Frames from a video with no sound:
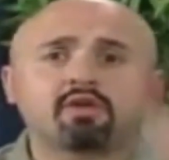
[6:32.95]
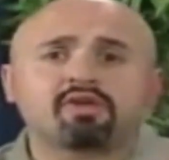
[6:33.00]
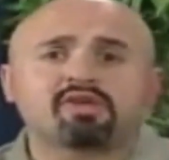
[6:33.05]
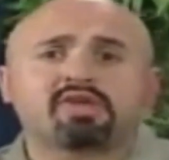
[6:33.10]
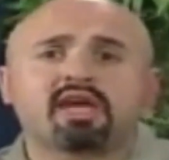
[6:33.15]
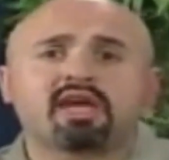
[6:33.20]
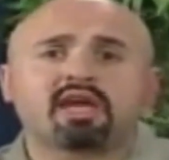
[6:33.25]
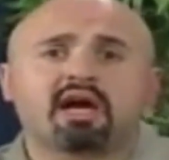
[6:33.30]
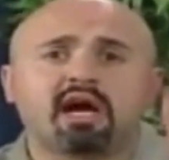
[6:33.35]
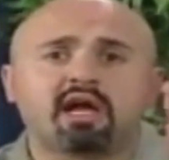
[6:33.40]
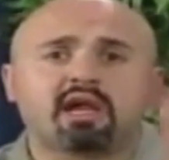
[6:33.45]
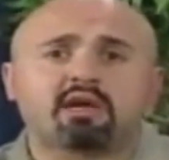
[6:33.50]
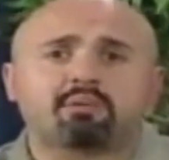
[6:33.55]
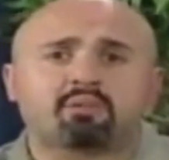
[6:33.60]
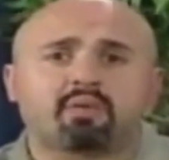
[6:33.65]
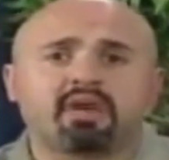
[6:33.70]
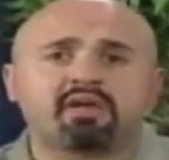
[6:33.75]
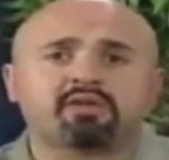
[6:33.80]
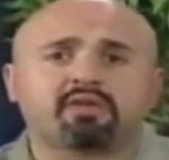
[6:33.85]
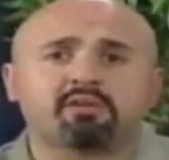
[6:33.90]
you said
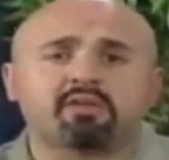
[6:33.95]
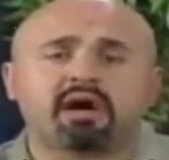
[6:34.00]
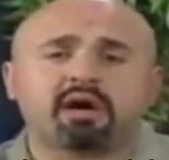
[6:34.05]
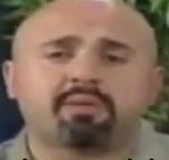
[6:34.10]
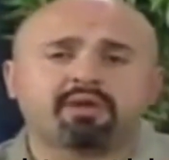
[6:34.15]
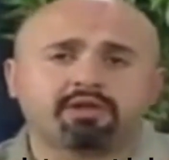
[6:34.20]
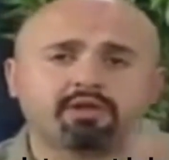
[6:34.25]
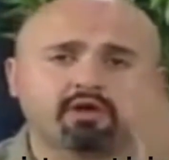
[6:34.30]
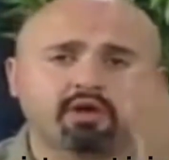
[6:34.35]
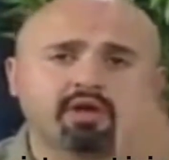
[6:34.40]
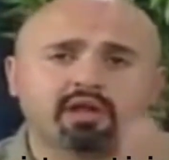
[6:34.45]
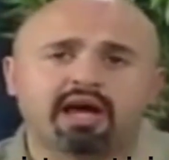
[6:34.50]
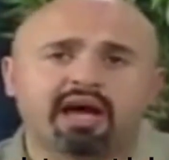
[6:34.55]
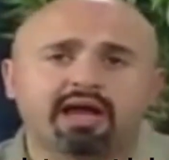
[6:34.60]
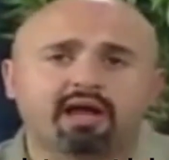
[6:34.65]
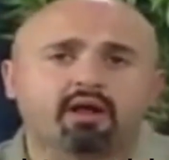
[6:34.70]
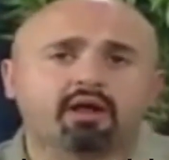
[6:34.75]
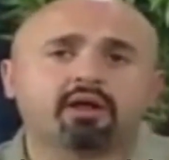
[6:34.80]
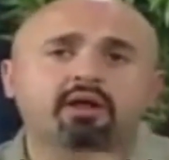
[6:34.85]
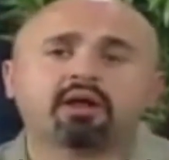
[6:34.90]
Allah prays to Muhammad, you're a
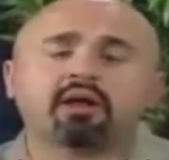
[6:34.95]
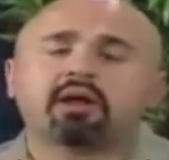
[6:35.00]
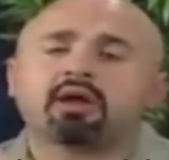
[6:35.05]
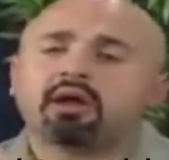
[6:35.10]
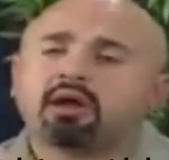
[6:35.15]
liar.